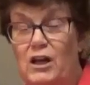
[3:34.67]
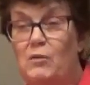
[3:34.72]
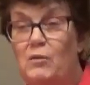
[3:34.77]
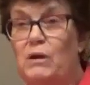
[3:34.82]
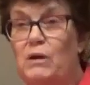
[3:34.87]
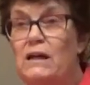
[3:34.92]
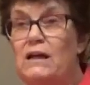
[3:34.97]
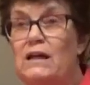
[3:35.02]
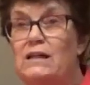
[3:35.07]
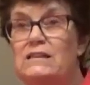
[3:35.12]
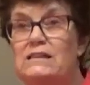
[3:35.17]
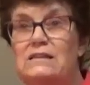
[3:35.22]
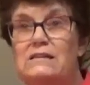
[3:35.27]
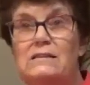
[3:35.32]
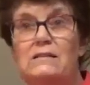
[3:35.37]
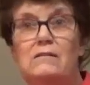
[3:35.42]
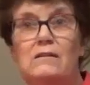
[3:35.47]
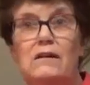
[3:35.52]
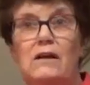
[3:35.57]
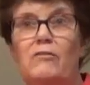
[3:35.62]
because
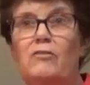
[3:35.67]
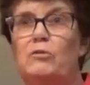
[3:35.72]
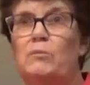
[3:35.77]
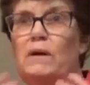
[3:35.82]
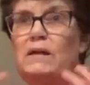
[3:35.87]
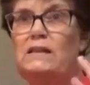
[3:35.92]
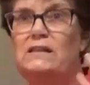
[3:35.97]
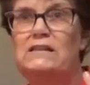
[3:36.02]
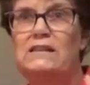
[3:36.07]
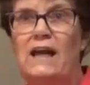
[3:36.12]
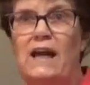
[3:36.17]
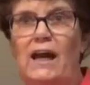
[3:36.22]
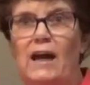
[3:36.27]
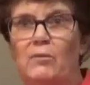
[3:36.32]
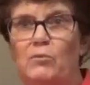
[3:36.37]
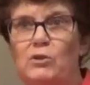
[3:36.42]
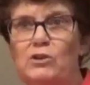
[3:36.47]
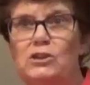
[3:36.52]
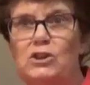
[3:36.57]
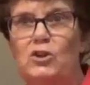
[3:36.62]
everybody's
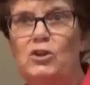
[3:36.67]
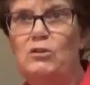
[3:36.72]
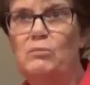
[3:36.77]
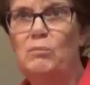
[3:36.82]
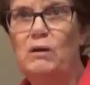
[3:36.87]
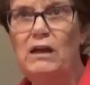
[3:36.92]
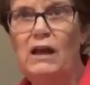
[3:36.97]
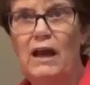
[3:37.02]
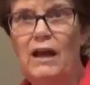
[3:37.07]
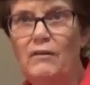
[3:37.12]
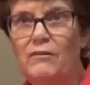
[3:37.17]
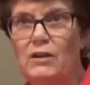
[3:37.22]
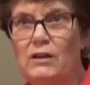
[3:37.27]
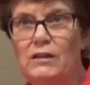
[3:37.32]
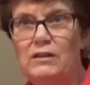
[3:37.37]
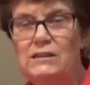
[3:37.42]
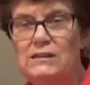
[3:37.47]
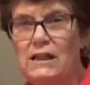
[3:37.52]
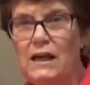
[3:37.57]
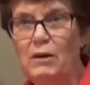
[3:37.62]
cameras couldn't be having the
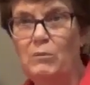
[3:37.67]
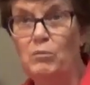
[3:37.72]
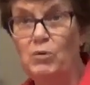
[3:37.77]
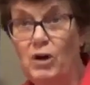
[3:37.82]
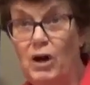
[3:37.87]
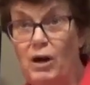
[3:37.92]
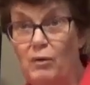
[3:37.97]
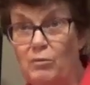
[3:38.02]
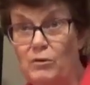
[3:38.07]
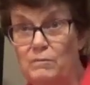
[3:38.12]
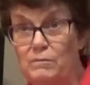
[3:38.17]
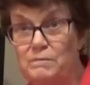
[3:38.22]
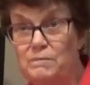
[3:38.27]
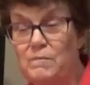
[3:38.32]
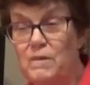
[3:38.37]
same problem.